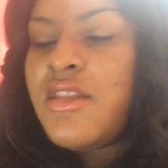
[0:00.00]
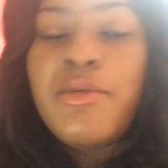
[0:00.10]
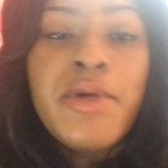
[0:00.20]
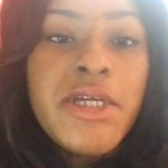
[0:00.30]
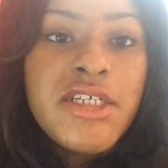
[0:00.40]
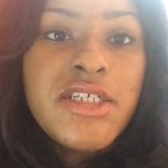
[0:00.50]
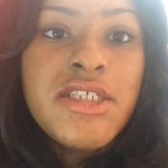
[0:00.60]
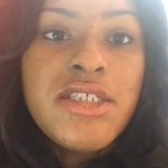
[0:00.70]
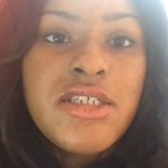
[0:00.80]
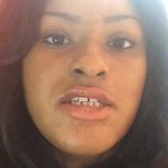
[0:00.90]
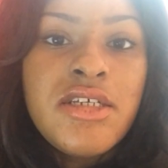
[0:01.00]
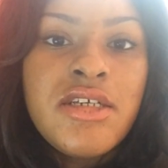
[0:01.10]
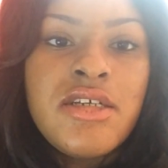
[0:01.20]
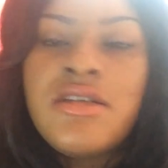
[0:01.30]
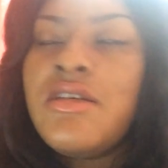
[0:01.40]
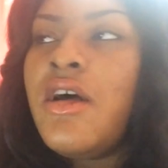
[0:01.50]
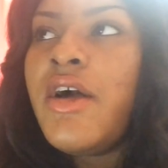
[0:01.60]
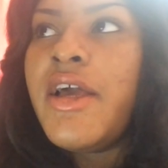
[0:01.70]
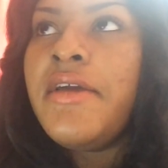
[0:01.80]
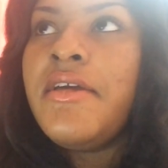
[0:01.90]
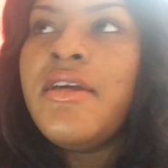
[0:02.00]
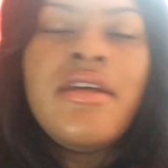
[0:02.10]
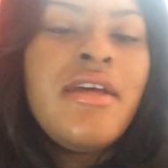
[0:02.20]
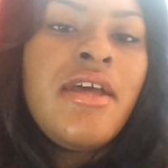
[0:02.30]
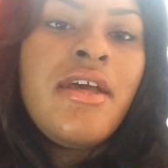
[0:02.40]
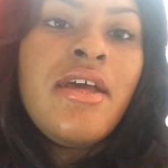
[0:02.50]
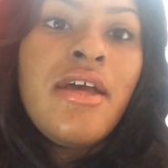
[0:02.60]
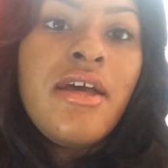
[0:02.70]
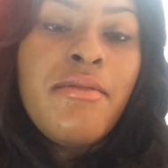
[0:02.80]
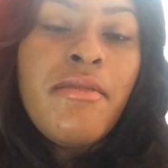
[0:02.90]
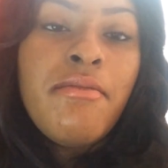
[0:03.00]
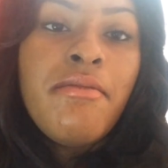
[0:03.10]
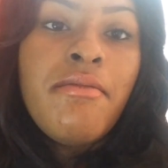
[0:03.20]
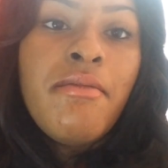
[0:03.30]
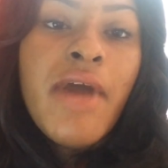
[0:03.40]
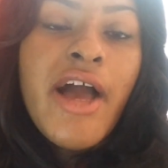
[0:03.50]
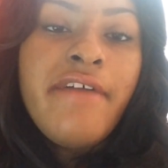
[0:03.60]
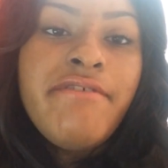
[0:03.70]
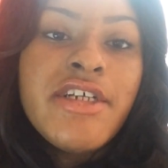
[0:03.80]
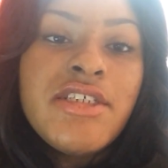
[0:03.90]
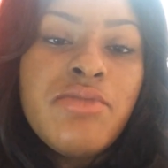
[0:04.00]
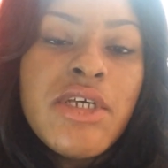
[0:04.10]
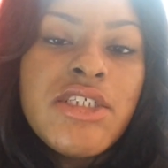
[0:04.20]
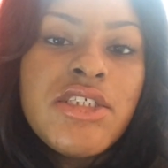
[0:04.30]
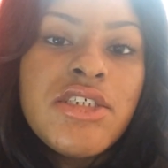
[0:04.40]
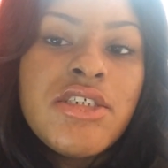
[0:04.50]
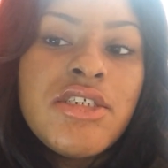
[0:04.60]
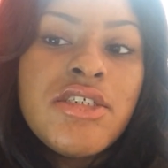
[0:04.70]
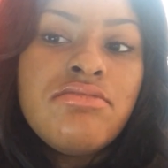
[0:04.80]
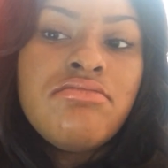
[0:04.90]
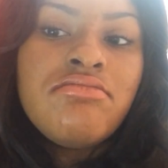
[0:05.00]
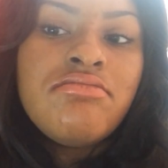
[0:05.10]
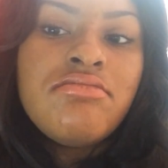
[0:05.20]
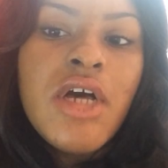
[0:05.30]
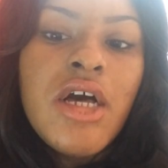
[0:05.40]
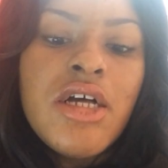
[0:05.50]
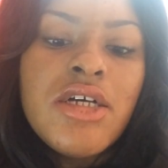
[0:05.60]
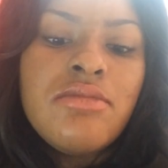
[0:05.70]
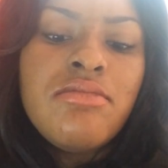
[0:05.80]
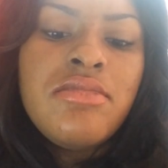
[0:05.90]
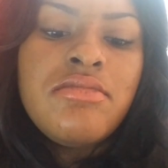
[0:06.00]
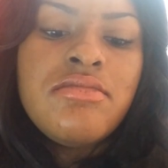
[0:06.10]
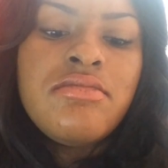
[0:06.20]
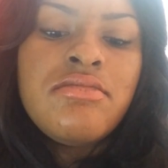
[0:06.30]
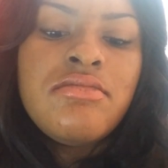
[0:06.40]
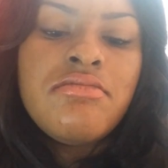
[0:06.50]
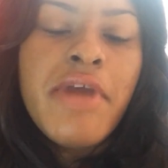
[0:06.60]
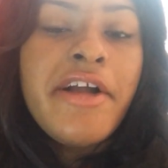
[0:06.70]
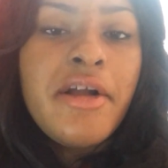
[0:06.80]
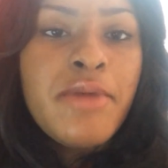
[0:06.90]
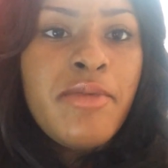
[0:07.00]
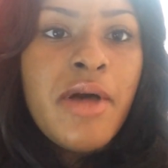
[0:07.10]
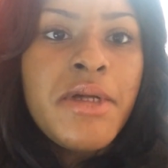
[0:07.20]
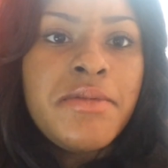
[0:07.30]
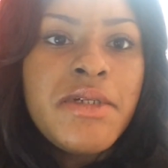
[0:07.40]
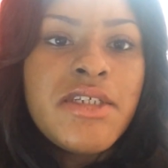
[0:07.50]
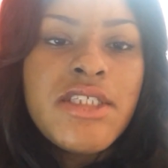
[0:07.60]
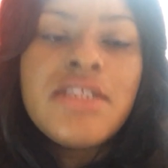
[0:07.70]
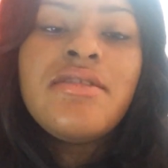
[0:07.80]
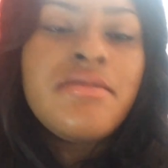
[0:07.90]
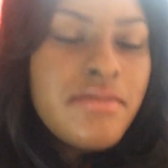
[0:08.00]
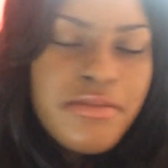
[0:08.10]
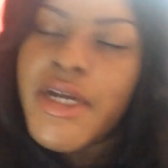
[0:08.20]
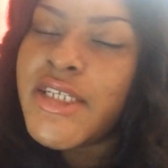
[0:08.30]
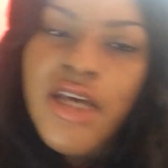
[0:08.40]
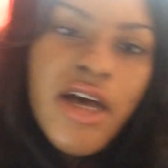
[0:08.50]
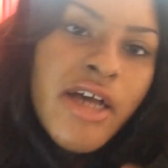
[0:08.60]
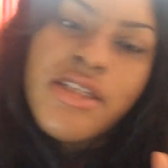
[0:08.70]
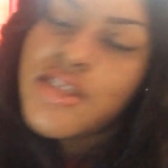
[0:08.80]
The books. Okay. My first semester, my grandma bought my books. Praise God.